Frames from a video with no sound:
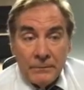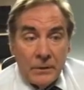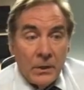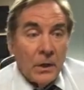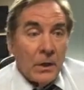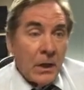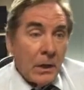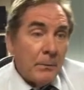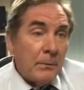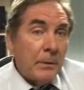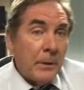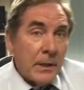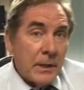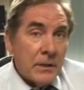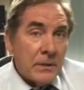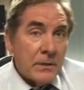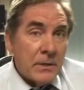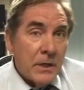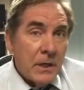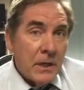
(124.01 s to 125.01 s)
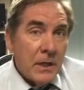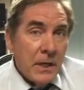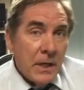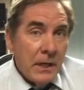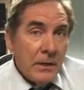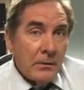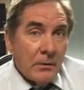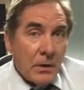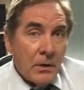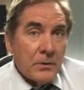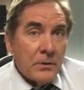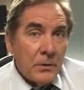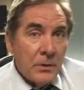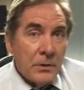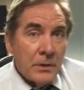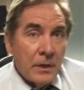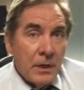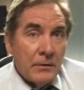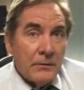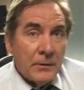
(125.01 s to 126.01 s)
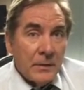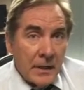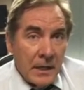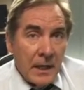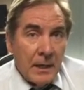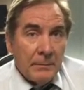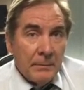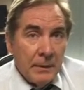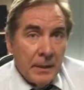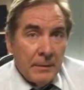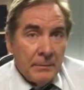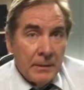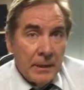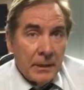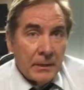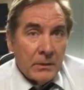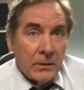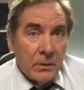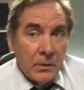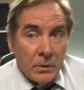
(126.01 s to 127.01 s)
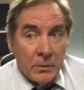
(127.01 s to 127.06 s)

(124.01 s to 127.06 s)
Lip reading: look, our players either aren't good enough or they got to play better,